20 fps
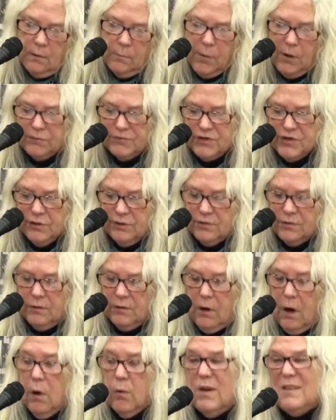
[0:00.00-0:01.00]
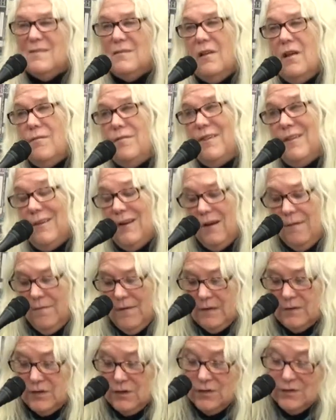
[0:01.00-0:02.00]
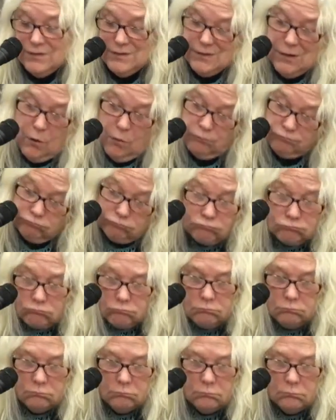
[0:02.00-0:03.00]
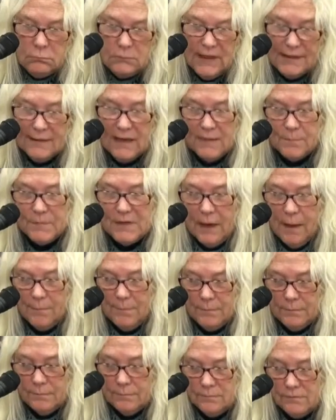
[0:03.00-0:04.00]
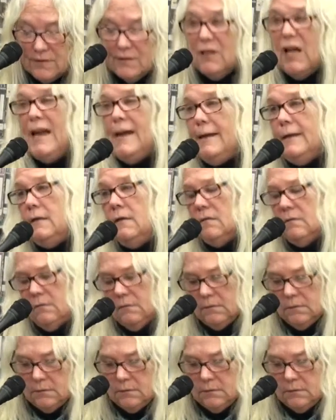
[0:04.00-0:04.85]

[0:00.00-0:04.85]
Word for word: Well, children always loved an adventure, so they leaped up, delighted,